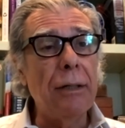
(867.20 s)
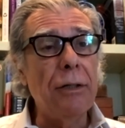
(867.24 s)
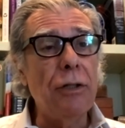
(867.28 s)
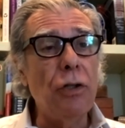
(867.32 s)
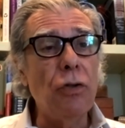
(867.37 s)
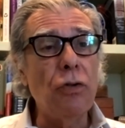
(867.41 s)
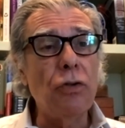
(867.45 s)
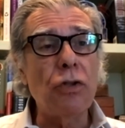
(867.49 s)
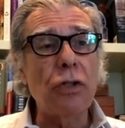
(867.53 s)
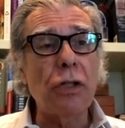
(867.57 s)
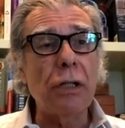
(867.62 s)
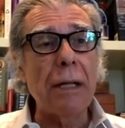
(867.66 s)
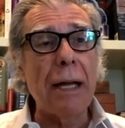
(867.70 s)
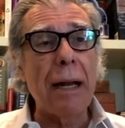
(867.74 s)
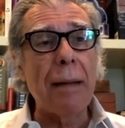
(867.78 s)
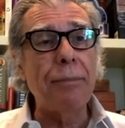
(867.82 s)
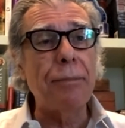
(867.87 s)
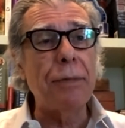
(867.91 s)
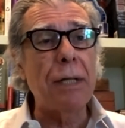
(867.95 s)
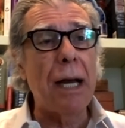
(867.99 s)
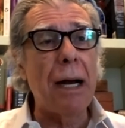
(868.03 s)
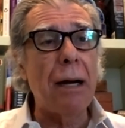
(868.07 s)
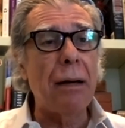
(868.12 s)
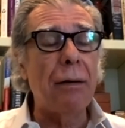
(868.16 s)
you
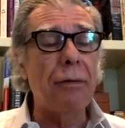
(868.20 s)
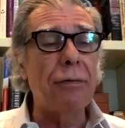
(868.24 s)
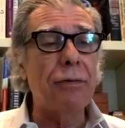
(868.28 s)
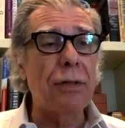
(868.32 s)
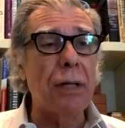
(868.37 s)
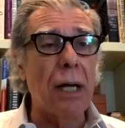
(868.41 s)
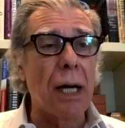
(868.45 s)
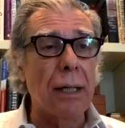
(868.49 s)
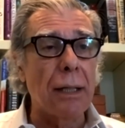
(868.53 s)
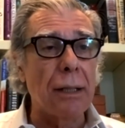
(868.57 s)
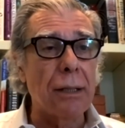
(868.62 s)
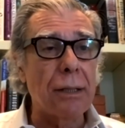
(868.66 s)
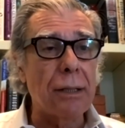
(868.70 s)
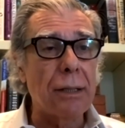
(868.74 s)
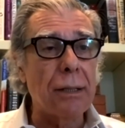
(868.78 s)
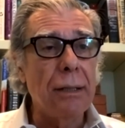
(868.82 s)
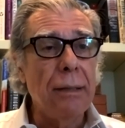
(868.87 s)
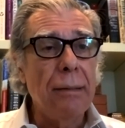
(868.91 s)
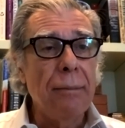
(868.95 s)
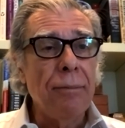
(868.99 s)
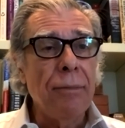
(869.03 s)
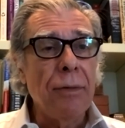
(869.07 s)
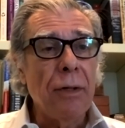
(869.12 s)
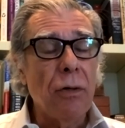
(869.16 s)
slapped tariffs on
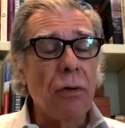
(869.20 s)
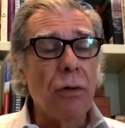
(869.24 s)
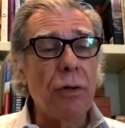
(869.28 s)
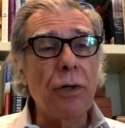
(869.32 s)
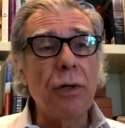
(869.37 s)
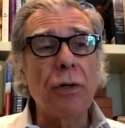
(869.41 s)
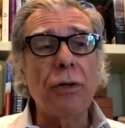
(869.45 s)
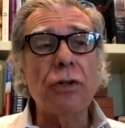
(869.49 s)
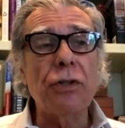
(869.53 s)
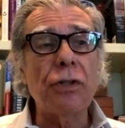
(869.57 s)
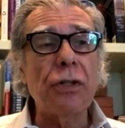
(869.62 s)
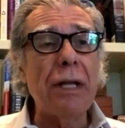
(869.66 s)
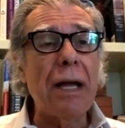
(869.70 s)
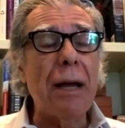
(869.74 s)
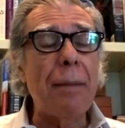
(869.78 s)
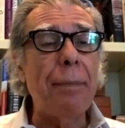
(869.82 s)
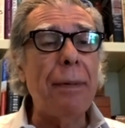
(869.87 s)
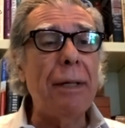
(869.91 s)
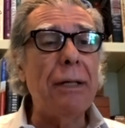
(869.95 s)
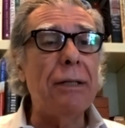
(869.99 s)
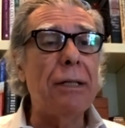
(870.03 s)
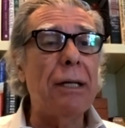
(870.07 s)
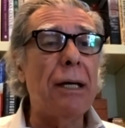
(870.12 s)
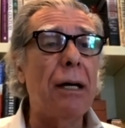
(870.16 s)
us, or you're
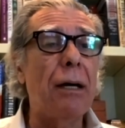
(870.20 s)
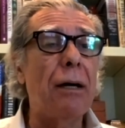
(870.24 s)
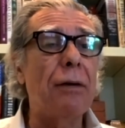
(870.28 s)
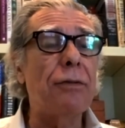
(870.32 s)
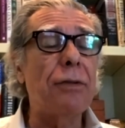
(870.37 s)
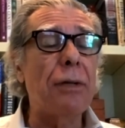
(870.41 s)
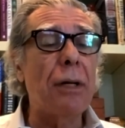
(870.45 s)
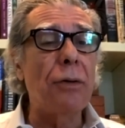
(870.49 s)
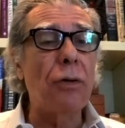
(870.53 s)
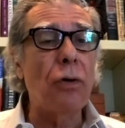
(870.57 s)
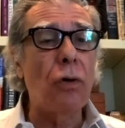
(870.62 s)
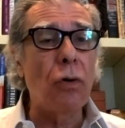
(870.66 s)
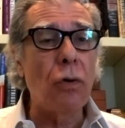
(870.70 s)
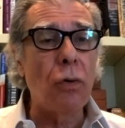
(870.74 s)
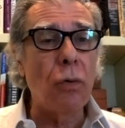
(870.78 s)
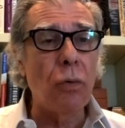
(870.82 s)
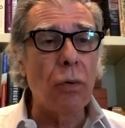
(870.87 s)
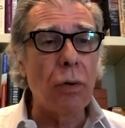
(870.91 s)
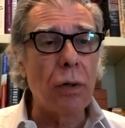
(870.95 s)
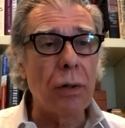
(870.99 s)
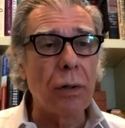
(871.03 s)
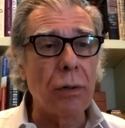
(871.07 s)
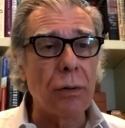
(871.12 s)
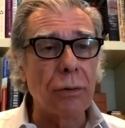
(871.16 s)
slapping tariffs on the
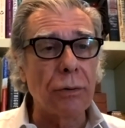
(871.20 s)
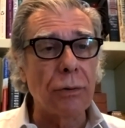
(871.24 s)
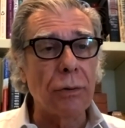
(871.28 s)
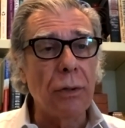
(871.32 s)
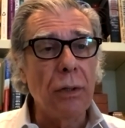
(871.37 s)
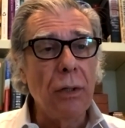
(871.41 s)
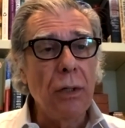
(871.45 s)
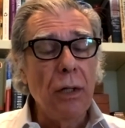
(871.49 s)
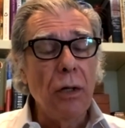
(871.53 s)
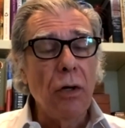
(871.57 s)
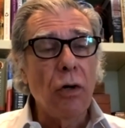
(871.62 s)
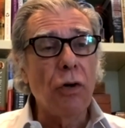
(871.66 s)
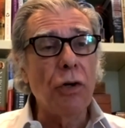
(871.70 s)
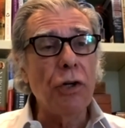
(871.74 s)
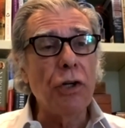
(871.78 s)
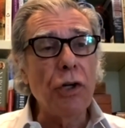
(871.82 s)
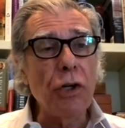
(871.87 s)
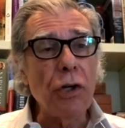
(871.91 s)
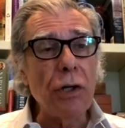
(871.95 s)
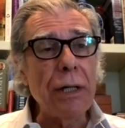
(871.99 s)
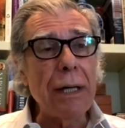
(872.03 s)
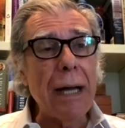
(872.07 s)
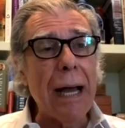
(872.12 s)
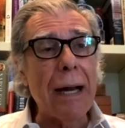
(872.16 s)
whole world, or
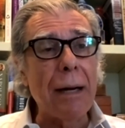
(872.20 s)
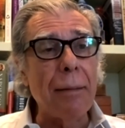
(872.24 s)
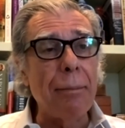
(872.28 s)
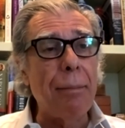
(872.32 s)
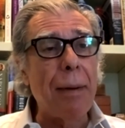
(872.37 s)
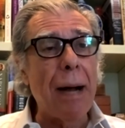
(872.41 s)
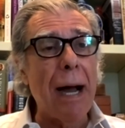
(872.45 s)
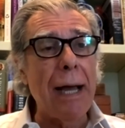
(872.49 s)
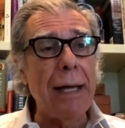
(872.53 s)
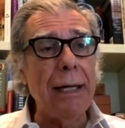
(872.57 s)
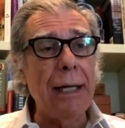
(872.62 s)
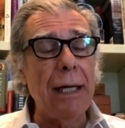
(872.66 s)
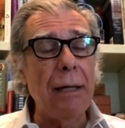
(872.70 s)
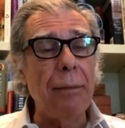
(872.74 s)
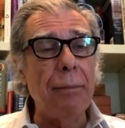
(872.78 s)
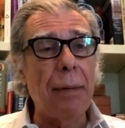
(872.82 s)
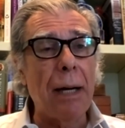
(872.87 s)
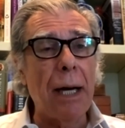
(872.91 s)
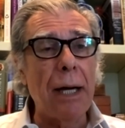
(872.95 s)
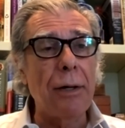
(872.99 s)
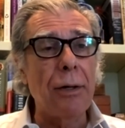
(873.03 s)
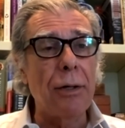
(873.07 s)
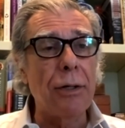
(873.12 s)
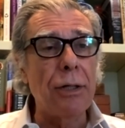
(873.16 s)
you're not abiding
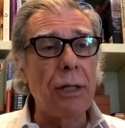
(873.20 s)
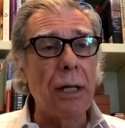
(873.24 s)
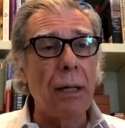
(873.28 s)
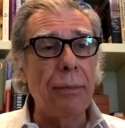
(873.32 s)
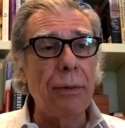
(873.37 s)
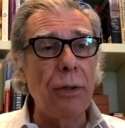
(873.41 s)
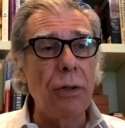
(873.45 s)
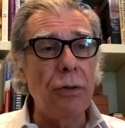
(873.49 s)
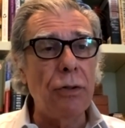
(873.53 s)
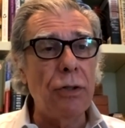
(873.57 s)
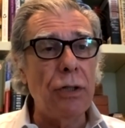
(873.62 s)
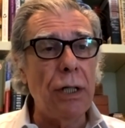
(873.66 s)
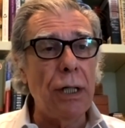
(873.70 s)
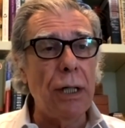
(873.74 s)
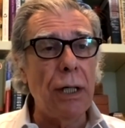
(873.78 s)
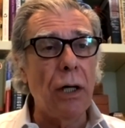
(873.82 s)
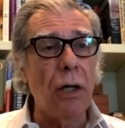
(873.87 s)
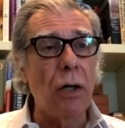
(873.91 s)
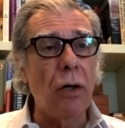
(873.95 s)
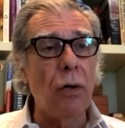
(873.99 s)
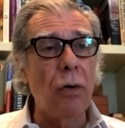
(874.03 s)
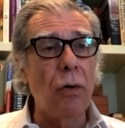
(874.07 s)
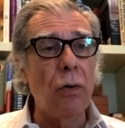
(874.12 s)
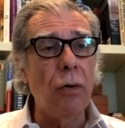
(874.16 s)
by your
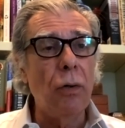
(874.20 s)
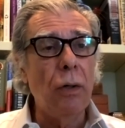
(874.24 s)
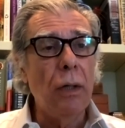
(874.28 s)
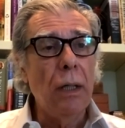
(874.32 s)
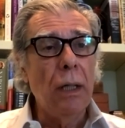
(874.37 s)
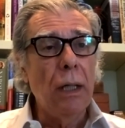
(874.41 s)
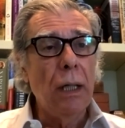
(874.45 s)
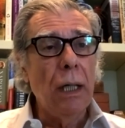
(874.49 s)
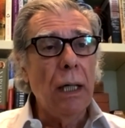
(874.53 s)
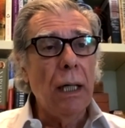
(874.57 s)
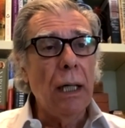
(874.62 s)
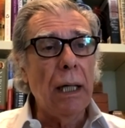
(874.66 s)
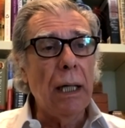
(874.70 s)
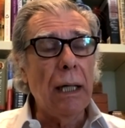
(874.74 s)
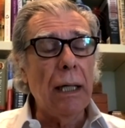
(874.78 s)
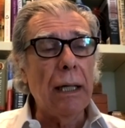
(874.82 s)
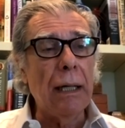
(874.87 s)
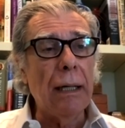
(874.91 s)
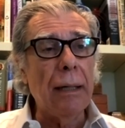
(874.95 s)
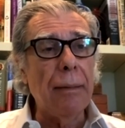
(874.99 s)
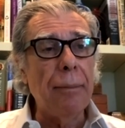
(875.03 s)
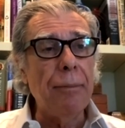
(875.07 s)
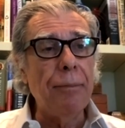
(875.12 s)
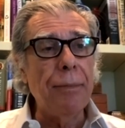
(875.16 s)
WTO
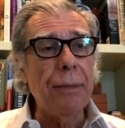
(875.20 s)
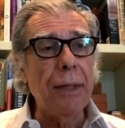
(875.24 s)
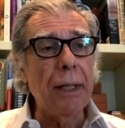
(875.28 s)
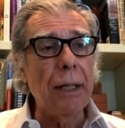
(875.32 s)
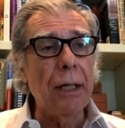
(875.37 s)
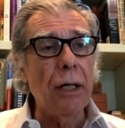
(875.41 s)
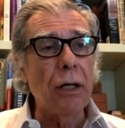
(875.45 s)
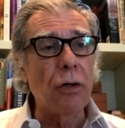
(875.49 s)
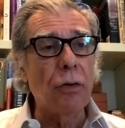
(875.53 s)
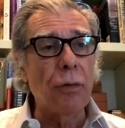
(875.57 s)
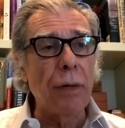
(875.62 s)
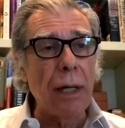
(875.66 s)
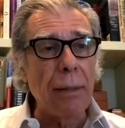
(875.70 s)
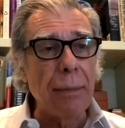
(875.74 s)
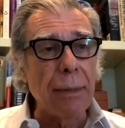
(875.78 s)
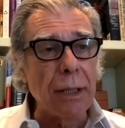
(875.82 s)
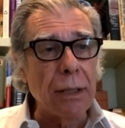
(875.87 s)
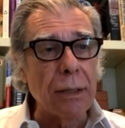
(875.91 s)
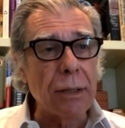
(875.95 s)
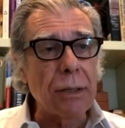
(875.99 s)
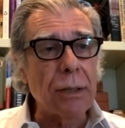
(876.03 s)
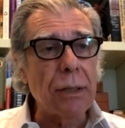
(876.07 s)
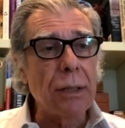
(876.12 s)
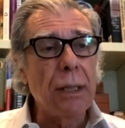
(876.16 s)

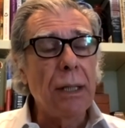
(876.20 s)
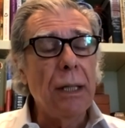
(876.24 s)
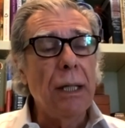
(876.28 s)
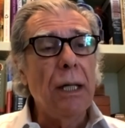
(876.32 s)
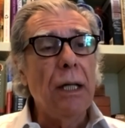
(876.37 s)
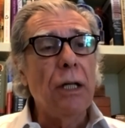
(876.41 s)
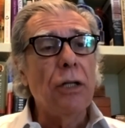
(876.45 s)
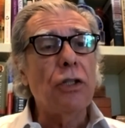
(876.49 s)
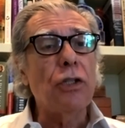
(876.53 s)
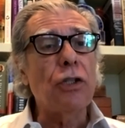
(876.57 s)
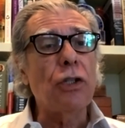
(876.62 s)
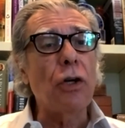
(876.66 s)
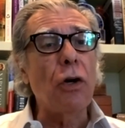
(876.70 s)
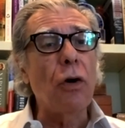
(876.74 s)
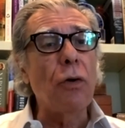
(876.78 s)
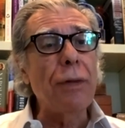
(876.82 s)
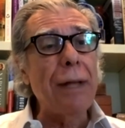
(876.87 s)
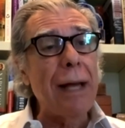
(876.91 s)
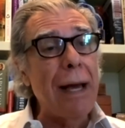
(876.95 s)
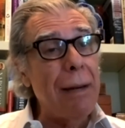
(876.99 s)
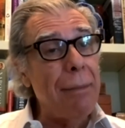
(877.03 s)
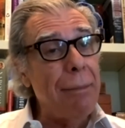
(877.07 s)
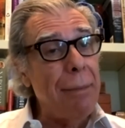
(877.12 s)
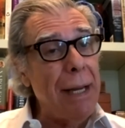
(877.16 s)
agreements.
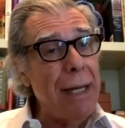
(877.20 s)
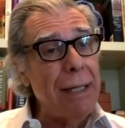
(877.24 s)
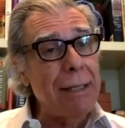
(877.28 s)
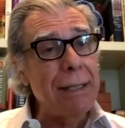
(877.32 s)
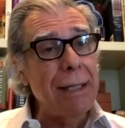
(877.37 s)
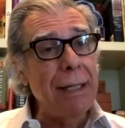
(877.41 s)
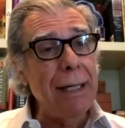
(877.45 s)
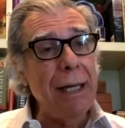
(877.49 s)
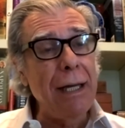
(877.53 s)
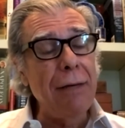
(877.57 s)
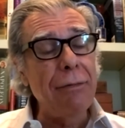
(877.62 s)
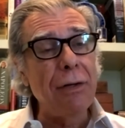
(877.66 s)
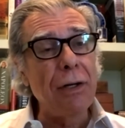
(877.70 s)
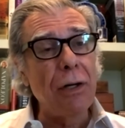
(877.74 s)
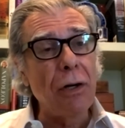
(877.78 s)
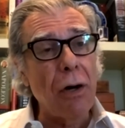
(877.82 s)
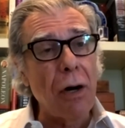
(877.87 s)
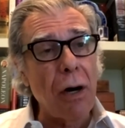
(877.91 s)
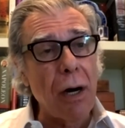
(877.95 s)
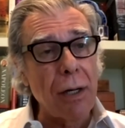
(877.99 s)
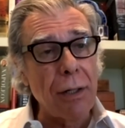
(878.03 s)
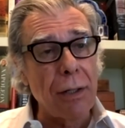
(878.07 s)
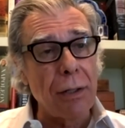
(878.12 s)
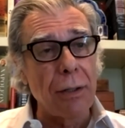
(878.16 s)
So that makes it even
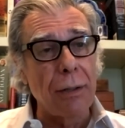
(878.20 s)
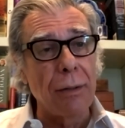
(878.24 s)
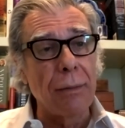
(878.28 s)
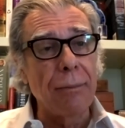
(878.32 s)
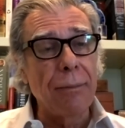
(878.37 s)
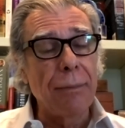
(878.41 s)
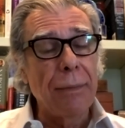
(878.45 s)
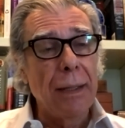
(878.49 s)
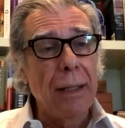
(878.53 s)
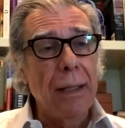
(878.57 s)
harder.